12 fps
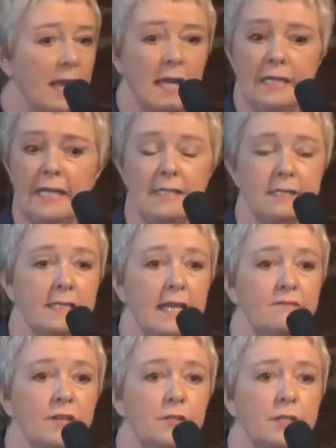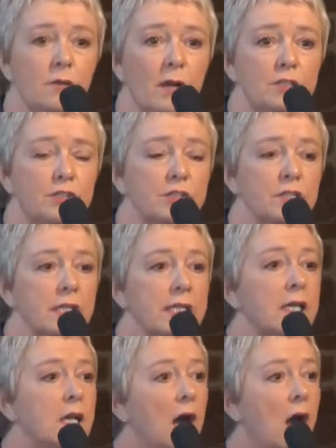And he said very
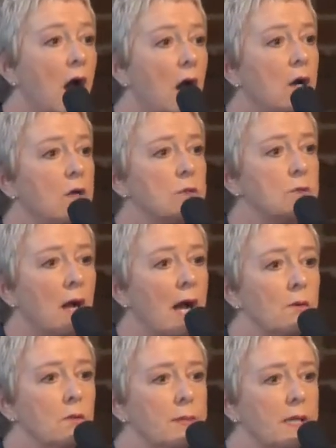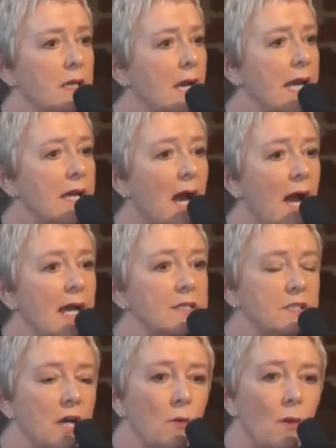graciously, oh, I would be glad. I
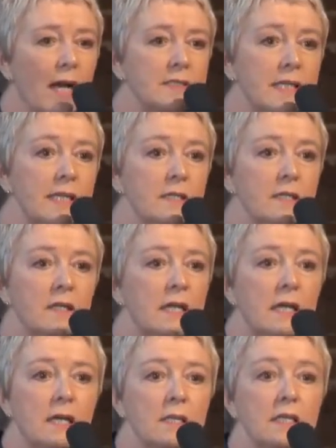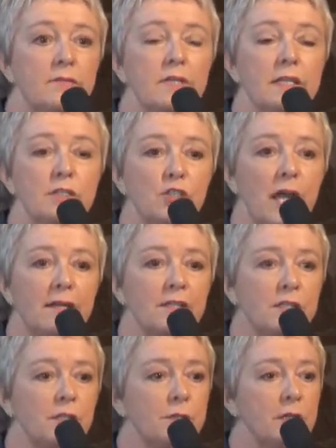had no idea. Living in
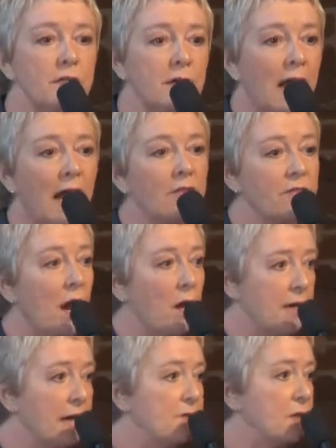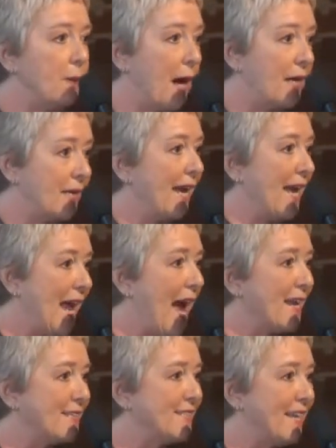Chattanooga, I thought everybody had
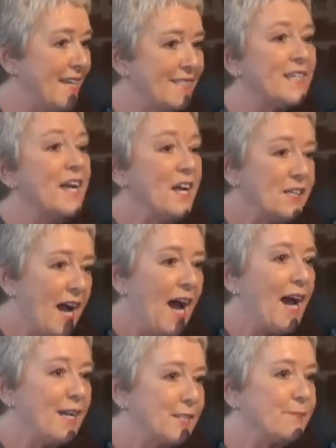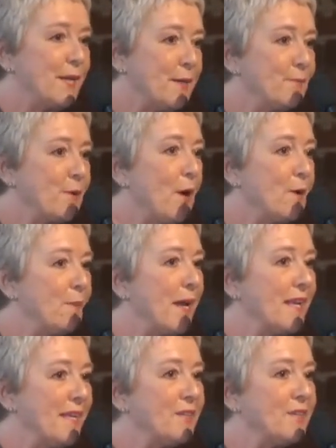access to high-speed
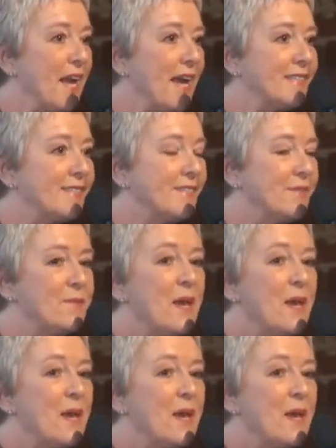broadband internet.